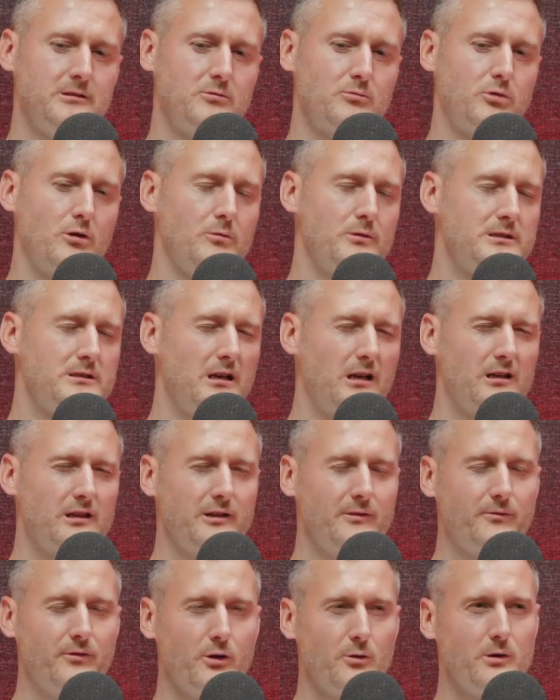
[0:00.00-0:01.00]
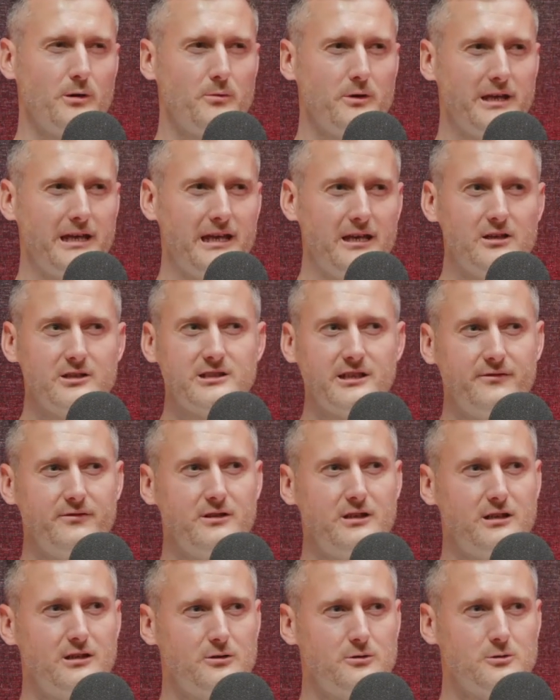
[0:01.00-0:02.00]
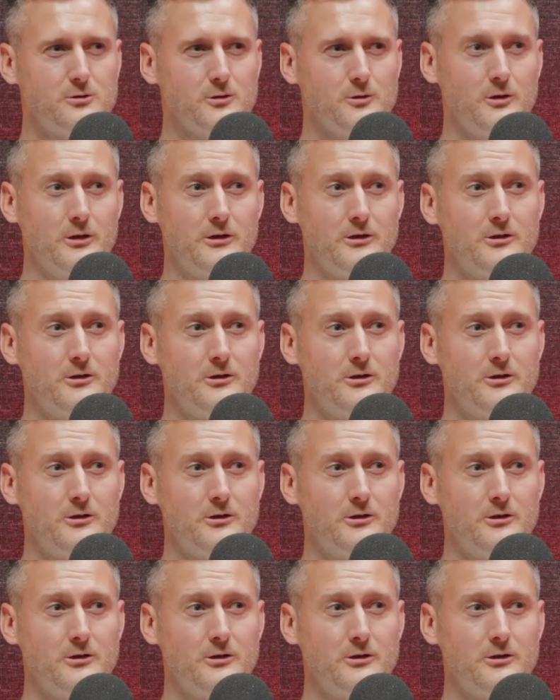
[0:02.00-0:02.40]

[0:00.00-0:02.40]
Probably started filming about 8 or 7 years ago.